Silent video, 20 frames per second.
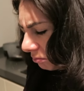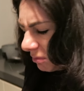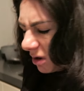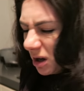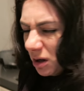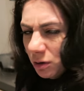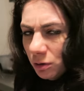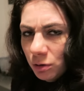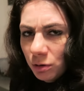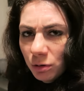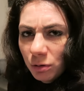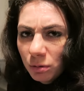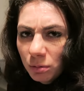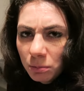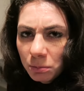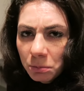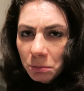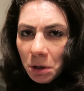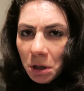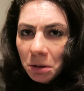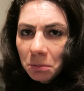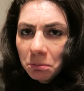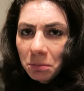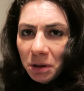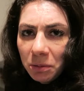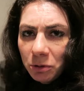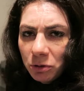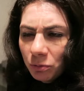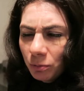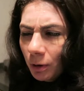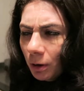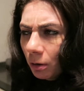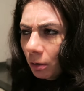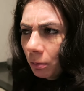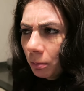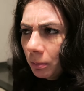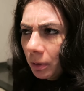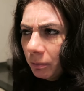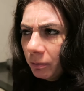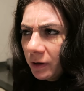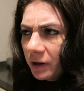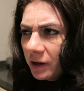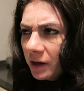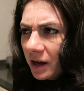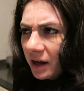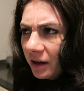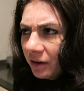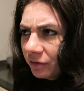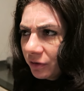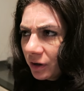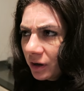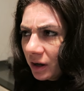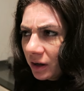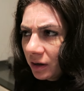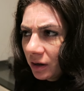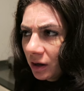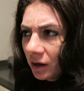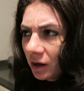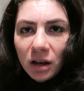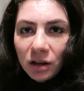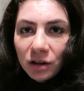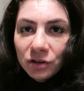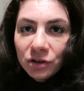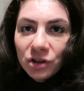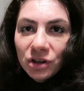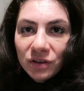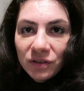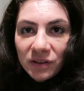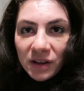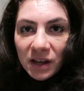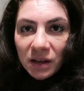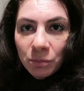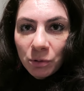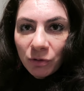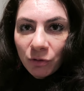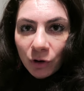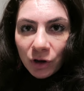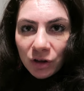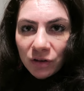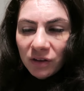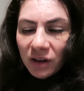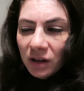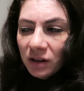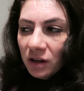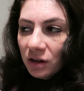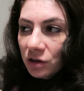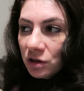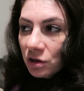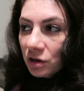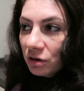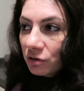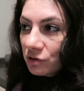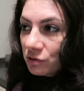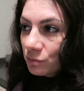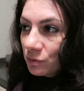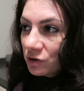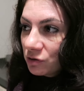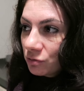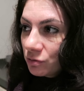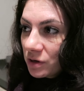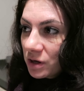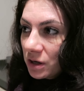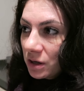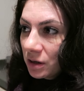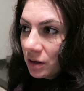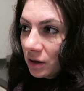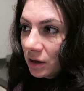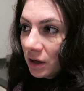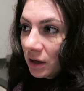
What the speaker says: I don't know. Maybe tomorrow, maybe the day after that. How long do you take before you take down your Christmas tree?